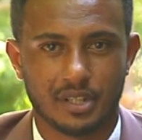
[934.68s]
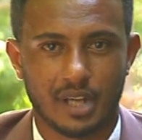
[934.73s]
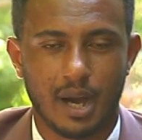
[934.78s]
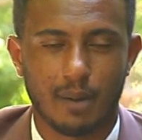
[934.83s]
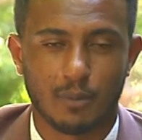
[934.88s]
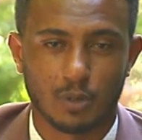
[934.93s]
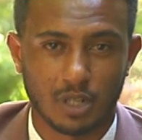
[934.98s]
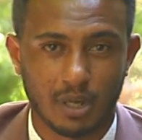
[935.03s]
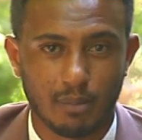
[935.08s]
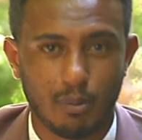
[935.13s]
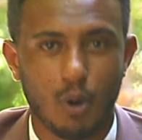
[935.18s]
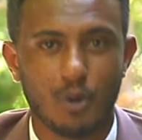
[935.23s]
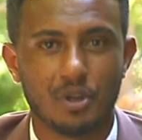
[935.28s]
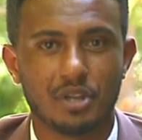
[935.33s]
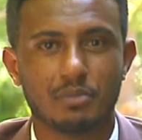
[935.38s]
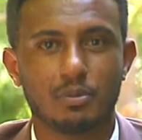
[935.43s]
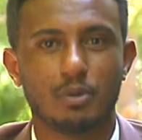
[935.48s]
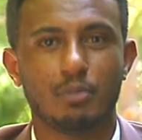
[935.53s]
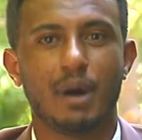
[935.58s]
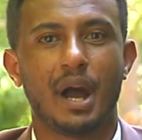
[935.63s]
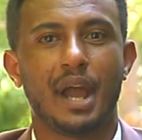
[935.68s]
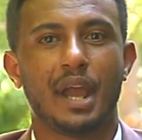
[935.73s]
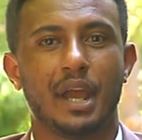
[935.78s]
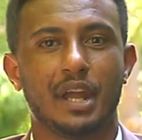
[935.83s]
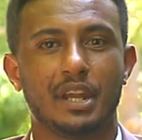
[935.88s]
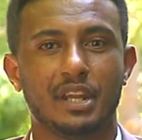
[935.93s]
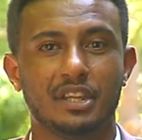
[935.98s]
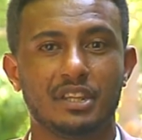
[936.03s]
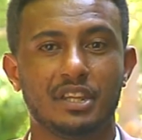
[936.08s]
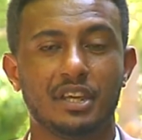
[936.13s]
I'm going to move
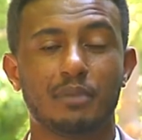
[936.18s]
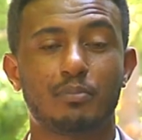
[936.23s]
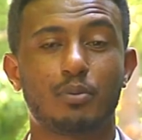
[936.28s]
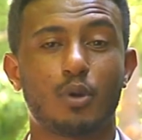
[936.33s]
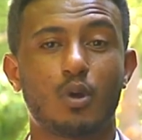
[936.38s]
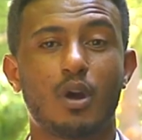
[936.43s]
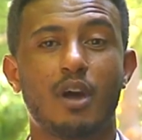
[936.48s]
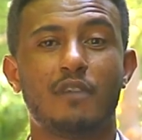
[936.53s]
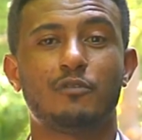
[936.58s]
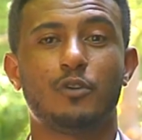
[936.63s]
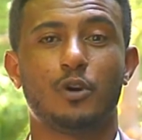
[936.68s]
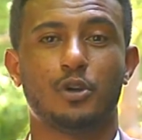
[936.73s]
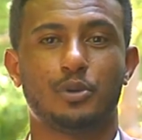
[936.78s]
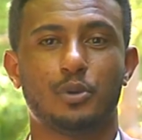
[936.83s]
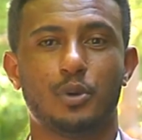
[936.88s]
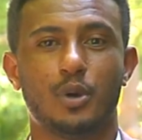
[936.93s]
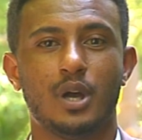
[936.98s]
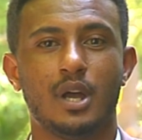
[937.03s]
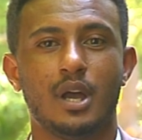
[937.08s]
ahead in the program for you.